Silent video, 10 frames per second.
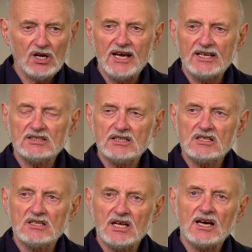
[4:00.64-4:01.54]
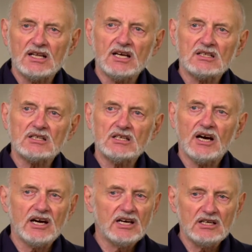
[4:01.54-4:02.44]
likely than not likely.
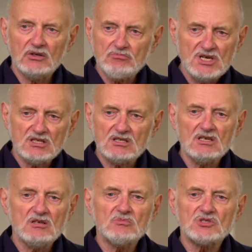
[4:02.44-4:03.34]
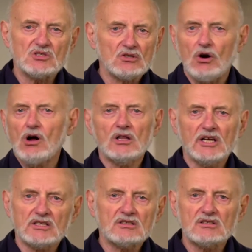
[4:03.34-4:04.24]
I meet teams and they're all
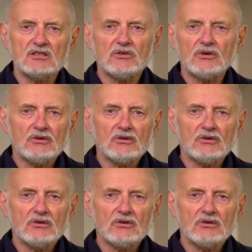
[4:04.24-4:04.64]
like the leader.